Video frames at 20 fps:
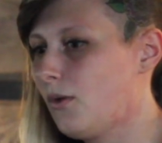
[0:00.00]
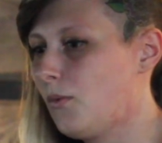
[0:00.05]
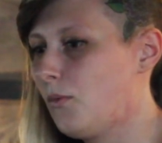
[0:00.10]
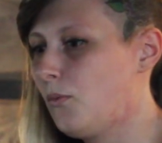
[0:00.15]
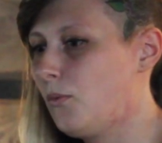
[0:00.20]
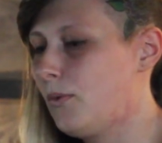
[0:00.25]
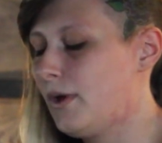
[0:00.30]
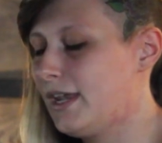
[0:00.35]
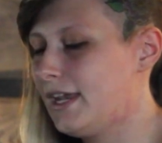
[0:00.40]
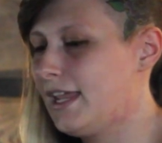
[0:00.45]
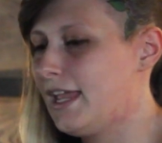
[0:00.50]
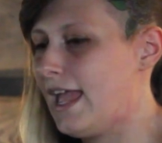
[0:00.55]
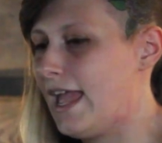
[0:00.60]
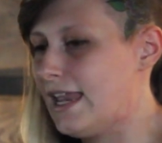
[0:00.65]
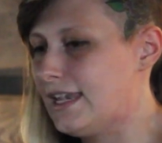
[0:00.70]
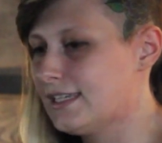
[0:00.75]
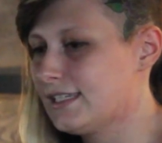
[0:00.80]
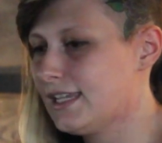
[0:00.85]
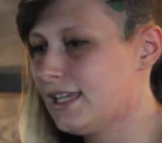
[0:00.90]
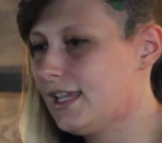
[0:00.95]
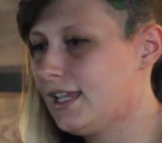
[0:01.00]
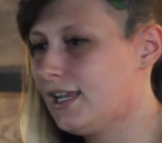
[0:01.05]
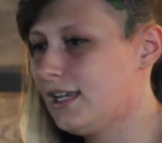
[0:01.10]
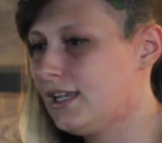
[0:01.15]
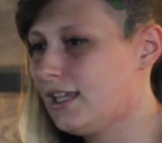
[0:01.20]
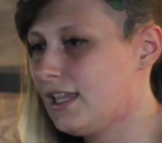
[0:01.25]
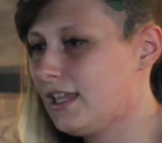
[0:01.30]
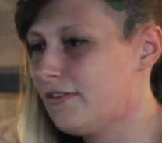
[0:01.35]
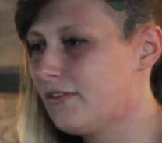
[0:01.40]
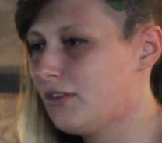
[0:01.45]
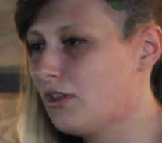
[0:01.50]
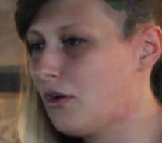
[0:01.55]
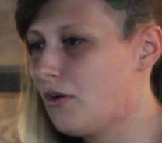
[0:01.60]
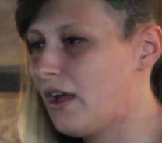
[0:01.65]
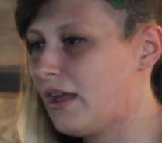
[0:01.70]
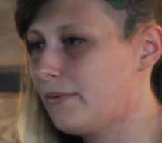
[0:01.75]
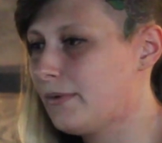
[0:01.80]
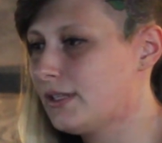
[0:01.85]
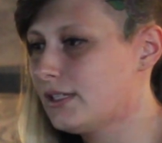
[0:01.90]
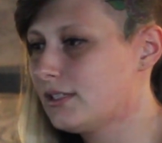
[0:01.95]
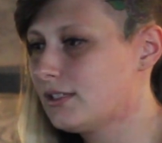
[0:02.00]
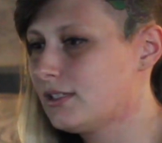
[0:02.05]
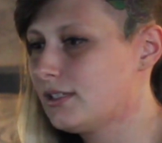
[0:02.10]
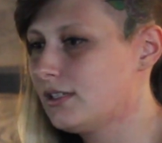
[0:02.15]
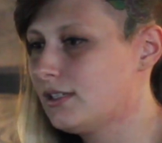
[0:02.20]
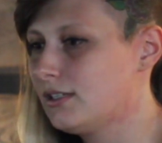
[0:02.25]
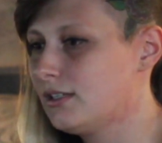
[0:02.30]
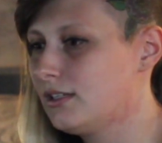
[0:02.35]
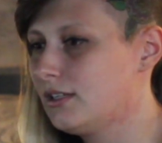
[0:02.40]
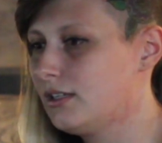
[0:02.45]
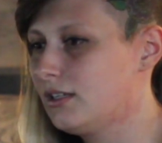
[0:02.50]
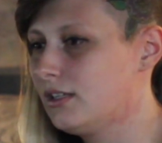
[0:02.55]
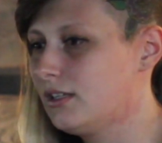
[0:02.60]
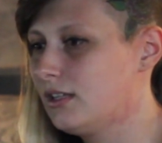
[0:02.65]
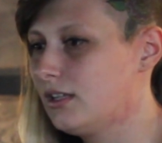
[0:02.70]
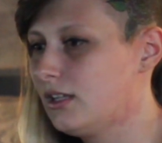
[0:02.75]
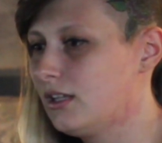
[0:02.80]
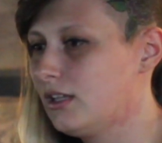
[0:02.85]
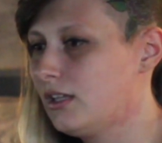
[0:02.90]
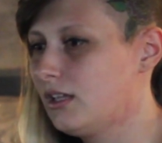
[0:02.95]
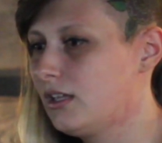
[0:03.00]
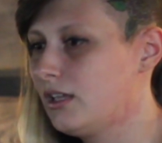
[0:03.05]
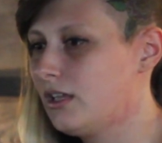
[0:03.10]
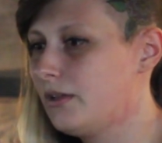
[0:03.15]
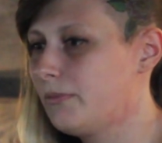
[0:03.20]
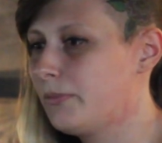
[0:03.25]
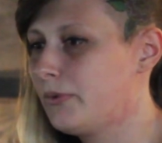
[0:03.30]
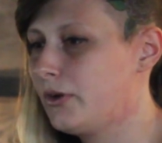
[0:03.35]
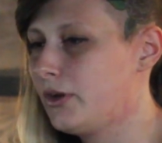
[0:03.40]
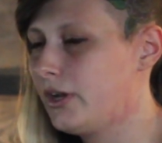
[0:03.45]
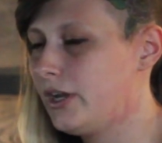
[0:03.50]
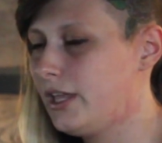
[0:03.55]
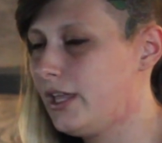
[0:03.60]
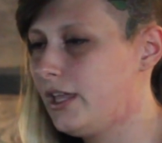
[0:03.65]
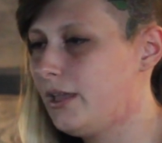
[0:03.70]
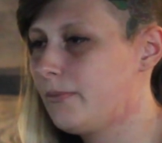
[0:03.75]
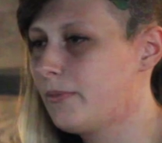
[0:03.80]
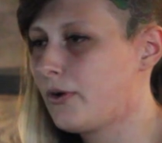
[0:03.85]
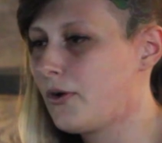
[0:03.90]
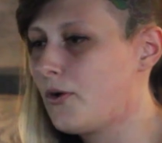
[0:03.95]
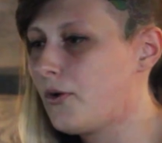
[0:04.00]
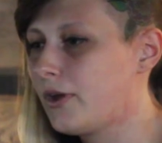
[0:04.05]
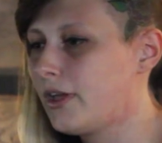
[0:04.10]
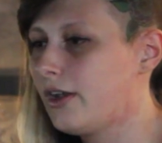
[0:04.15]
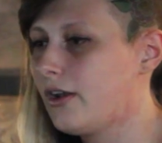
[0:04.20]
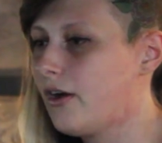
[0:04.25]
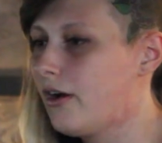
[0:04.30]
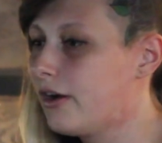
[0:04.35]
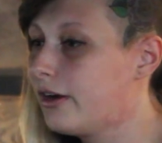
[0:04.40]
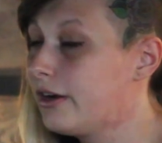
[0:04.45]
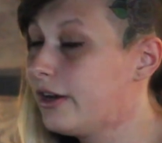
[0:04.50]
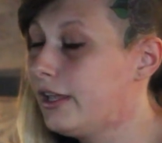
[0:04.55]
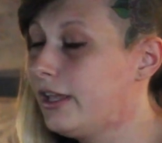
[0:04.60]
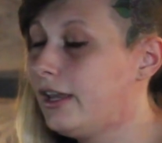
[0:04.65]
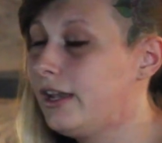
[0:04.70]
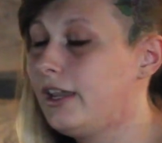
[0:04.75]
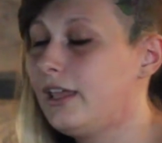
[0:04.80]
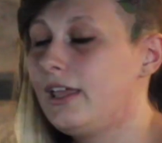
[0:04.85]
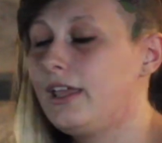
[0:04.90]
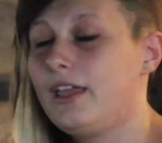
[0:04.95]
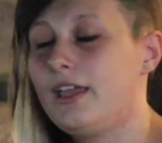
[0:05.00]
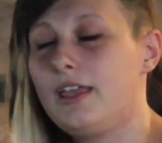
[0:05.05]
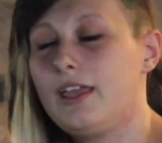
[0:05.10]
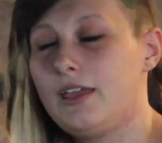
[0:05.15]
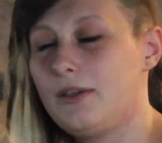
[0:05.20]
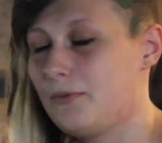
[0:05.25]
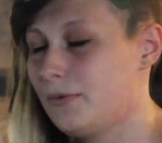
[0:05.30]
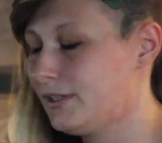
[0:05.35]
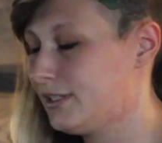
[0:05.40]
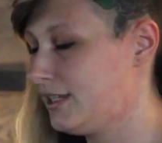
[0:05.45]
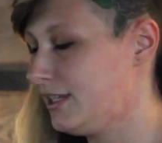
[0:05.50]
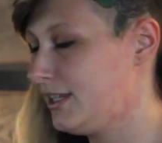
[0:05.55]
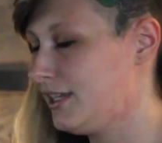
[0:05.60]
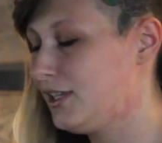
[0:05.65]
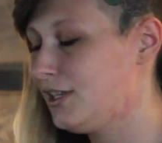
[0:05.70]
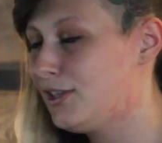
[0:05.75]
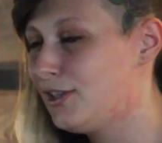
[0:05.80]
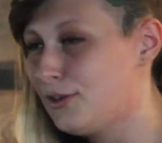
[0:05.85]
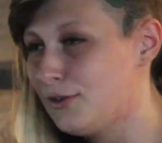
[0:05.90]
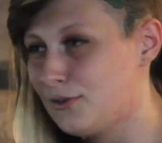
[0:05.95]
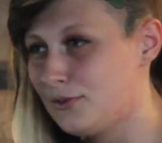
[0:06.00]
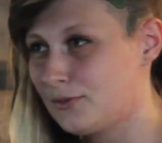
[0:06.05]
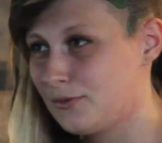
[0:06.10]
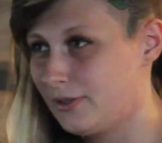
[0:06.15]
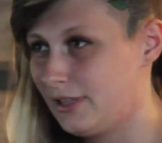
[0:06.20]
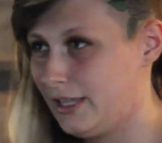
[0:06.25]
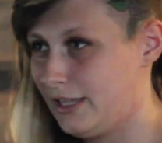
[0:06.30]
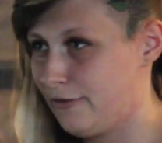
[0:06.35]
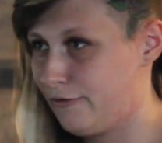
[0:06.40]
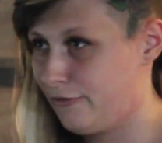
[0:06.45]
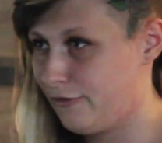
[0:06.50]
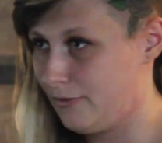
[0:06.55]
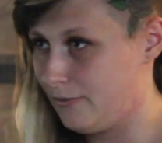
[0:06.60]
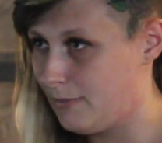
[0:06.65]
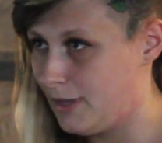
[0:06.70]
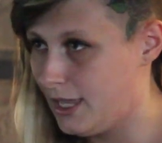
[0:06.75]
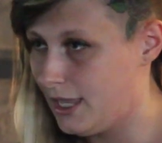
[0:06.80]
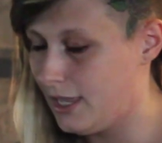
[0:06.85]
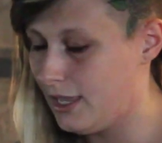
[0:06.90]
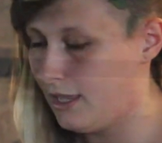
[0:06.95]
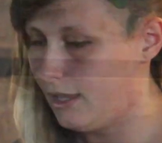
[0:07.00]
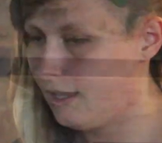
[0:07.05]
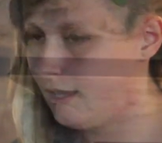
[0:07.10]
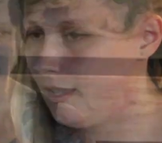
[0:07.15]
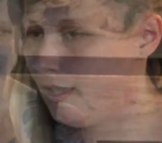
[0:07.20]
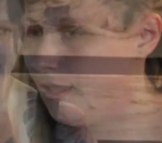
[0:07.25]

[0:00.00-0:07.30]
when it ended, even though I was pretty brokenhearted, it was a huge relief for me.